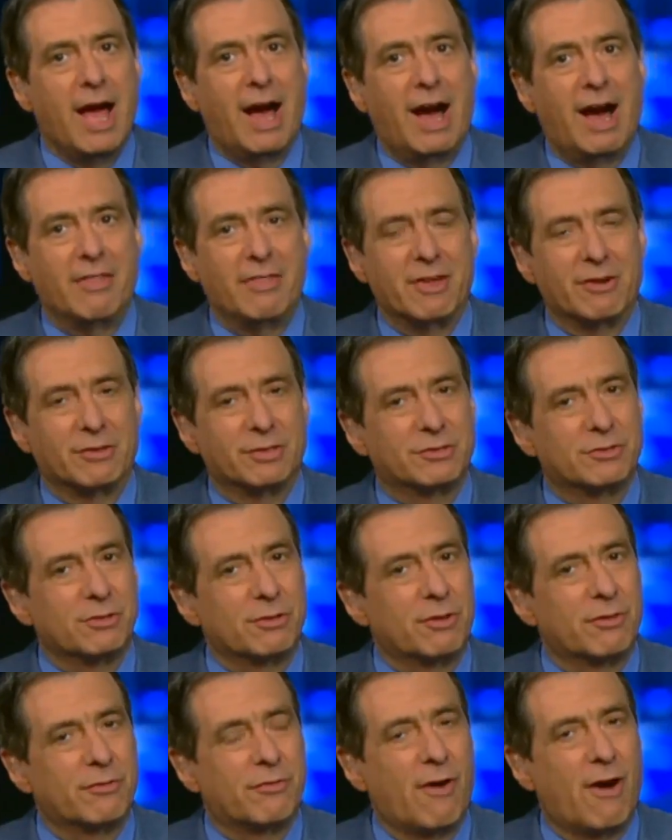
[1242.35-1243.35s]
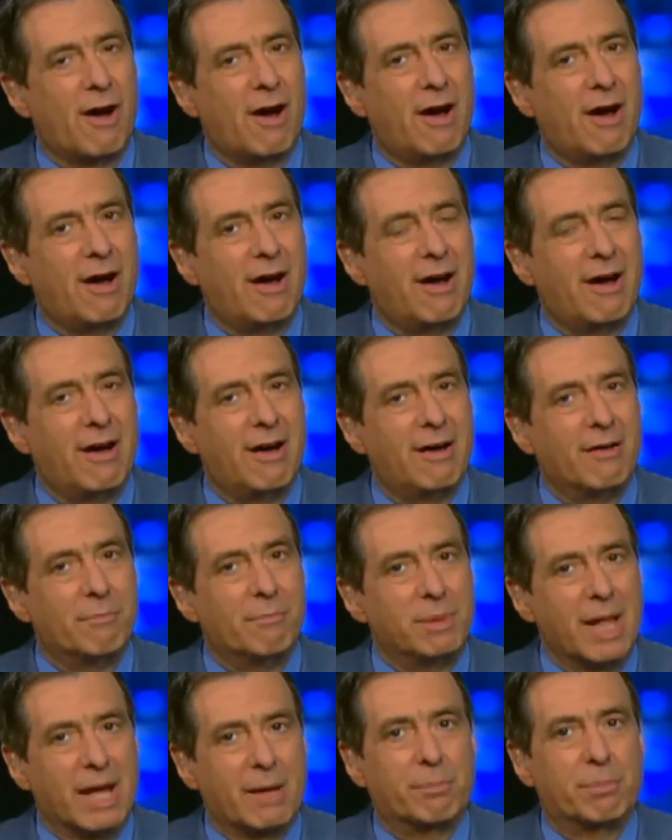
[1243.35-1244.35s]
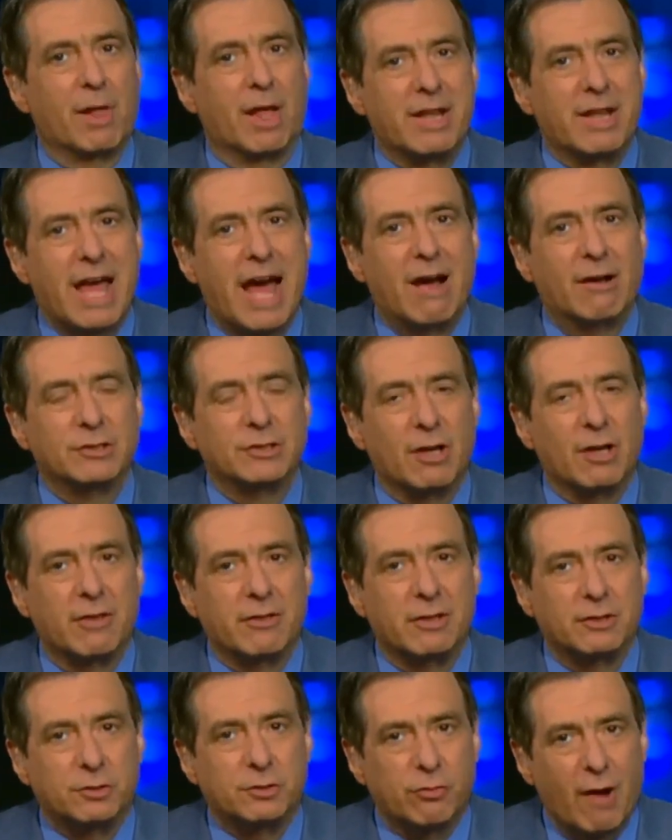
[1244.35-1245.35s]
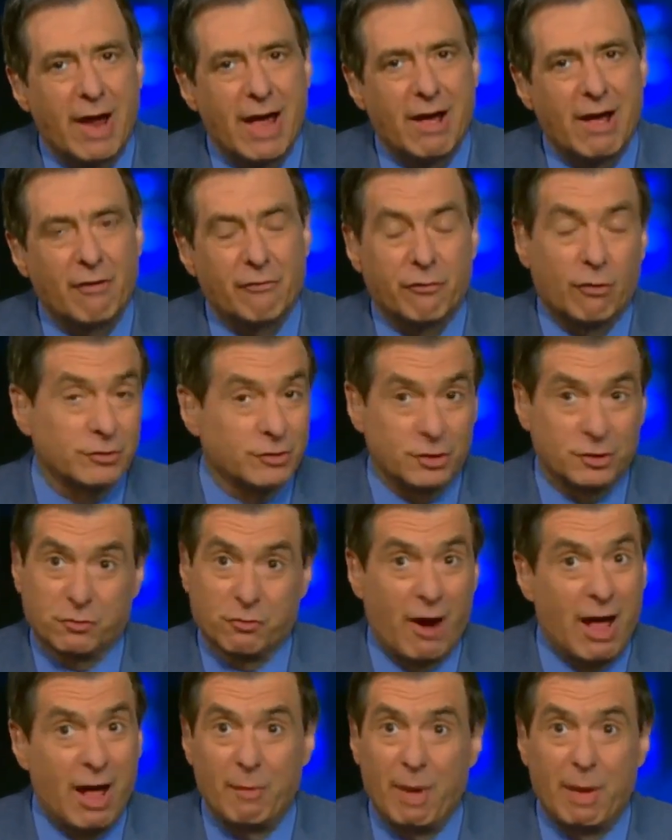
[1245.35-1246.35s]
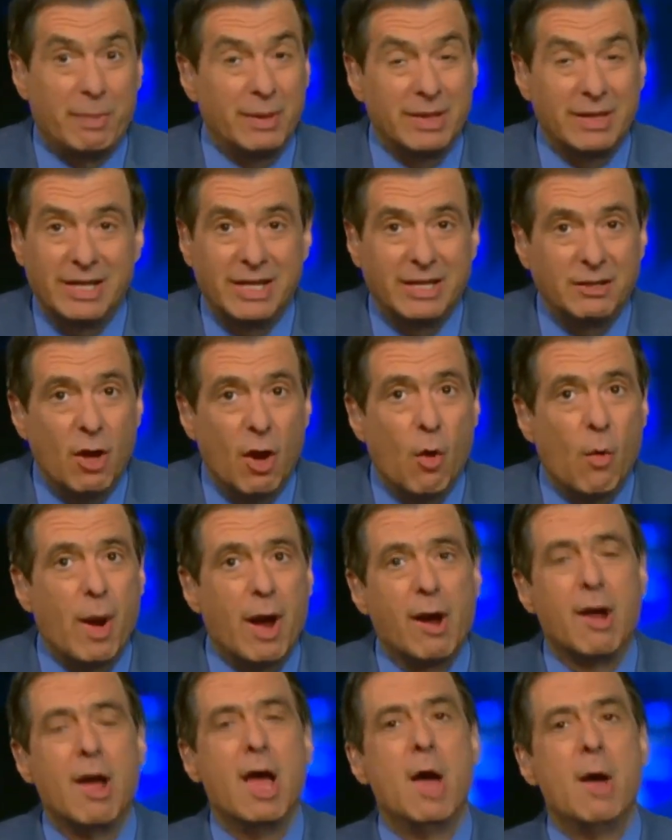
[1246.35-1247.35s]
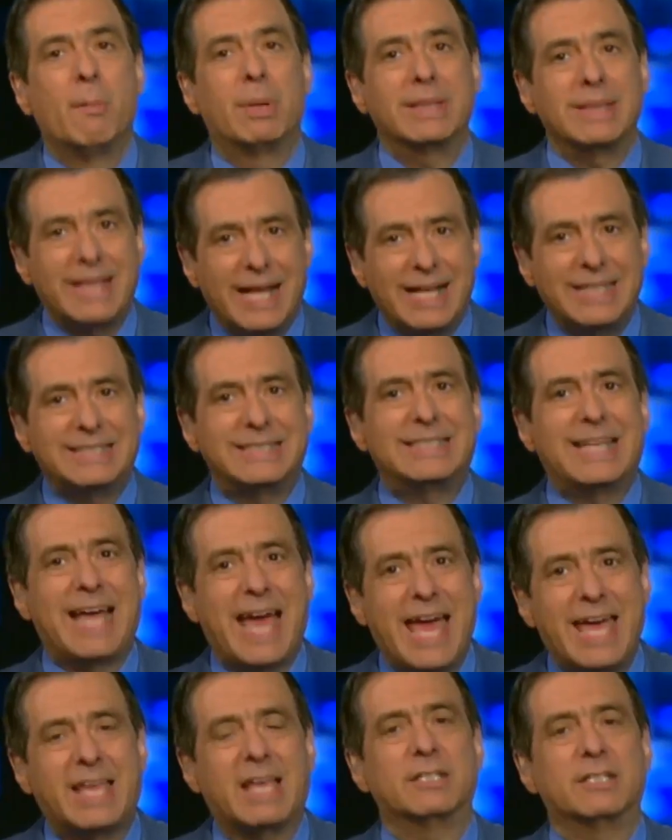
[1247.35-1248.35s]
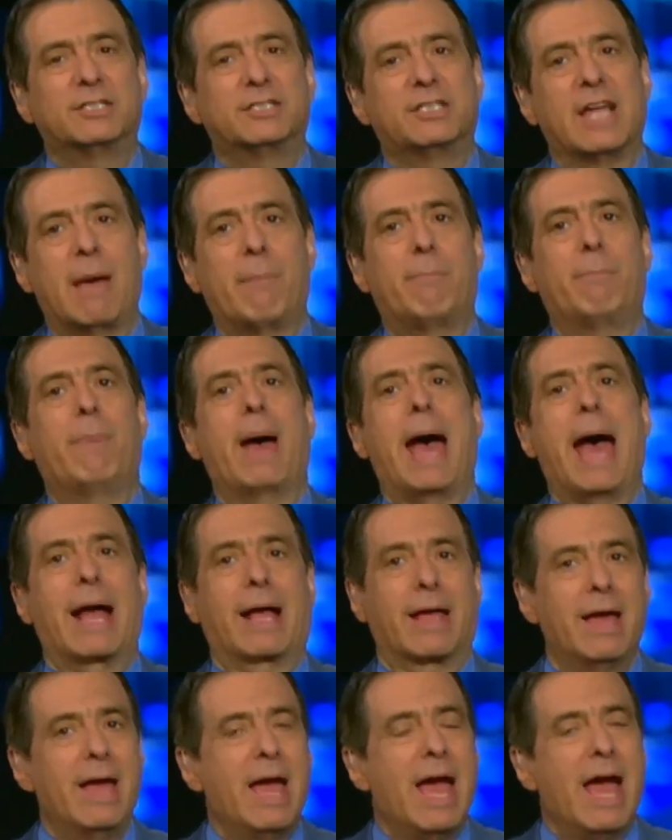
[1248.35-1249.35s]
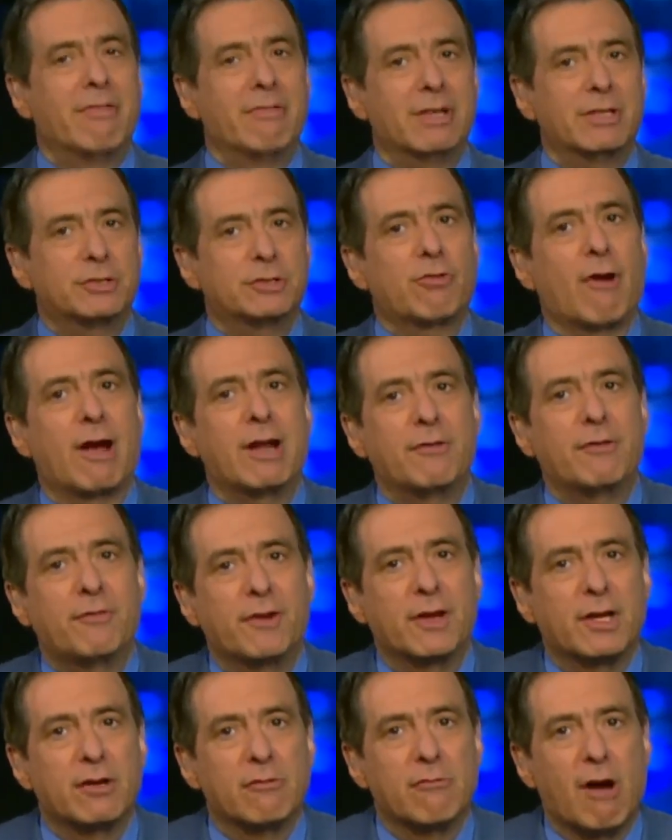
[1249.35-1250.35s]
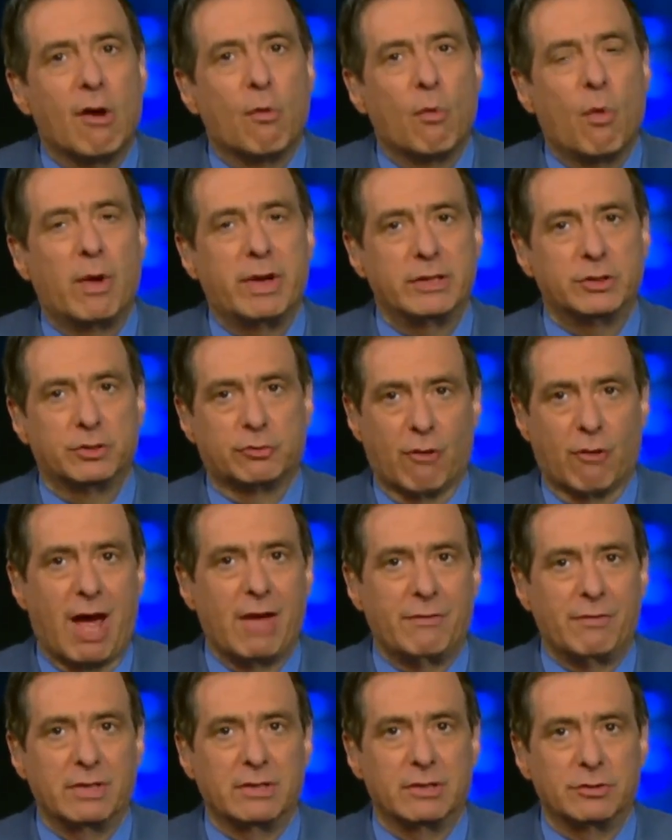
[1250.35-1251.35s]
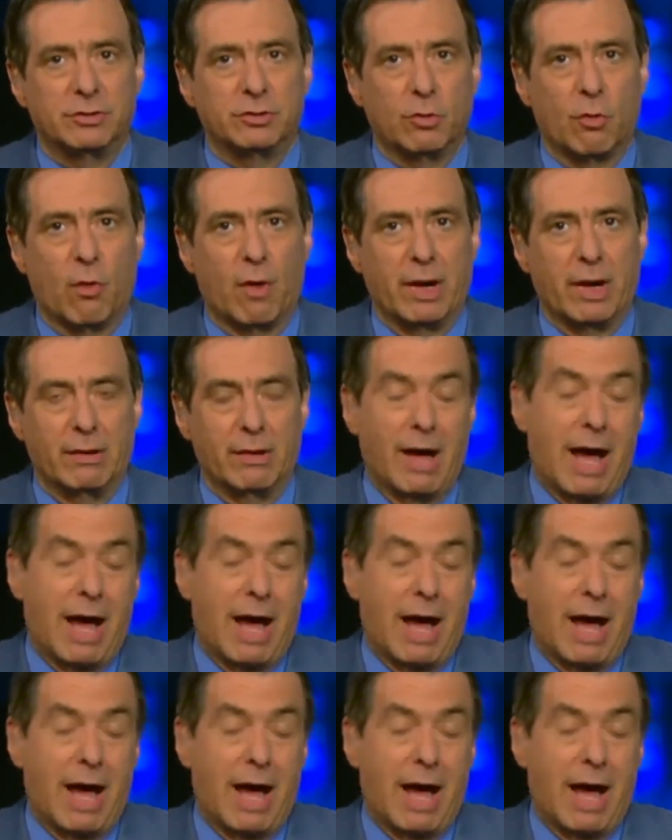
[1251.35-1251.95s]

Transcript: They're sort of like bloodhounds on the trail. Of course, the trail may be leading nowhere, but let's take a step back. And let's try to figure out what is driving this story.